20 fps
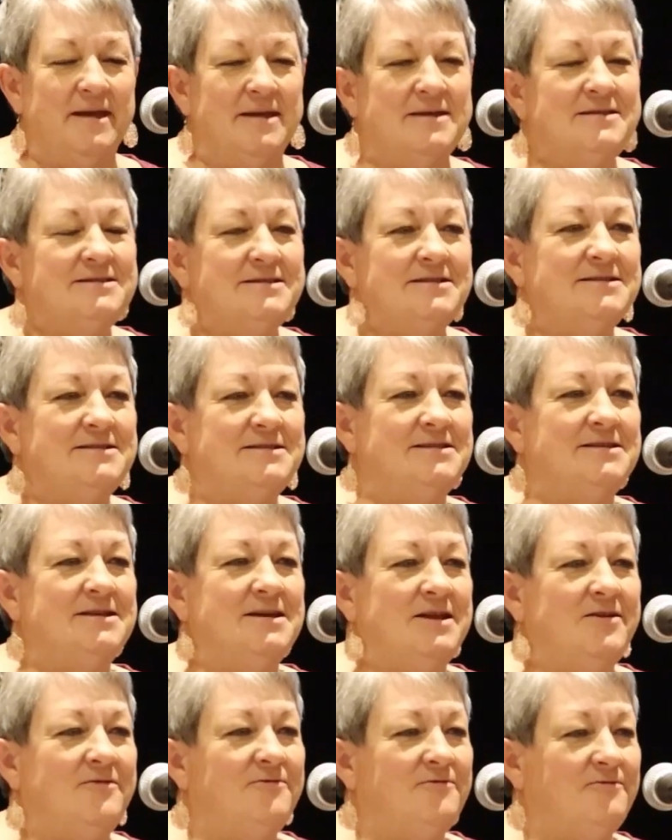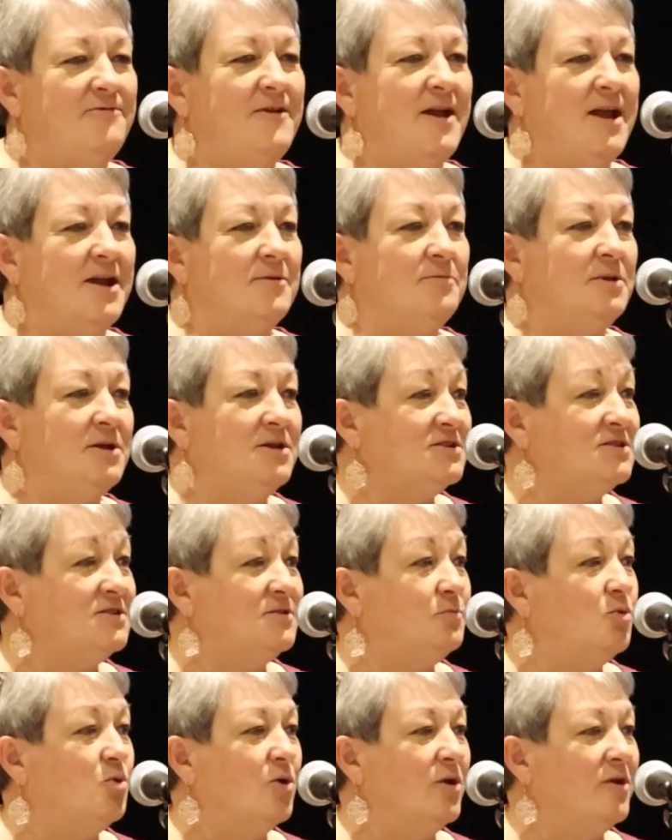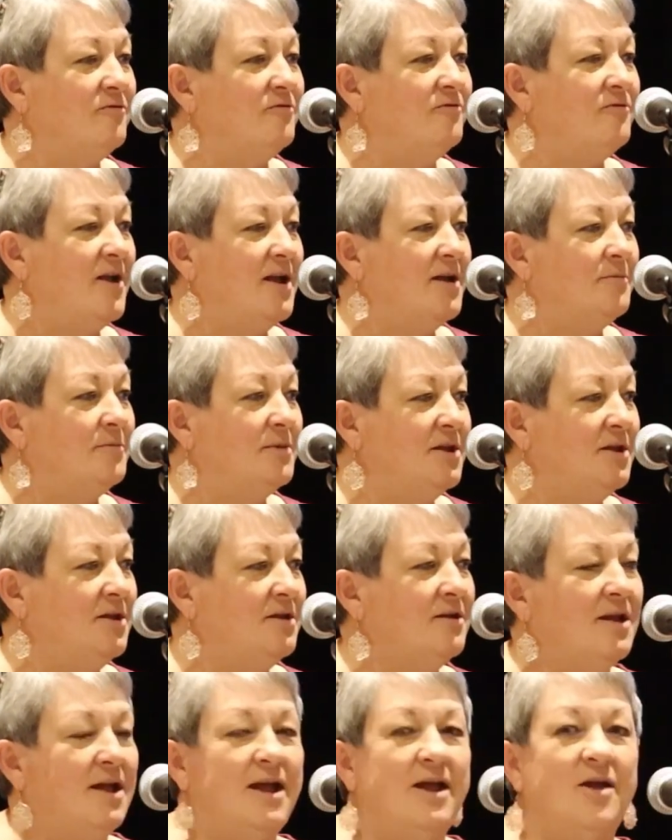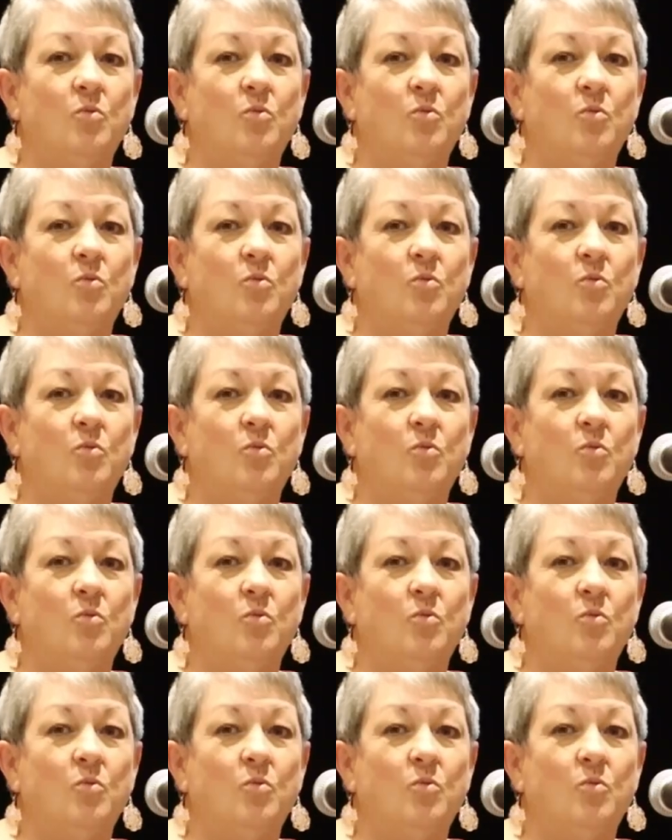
is to see family supporting family.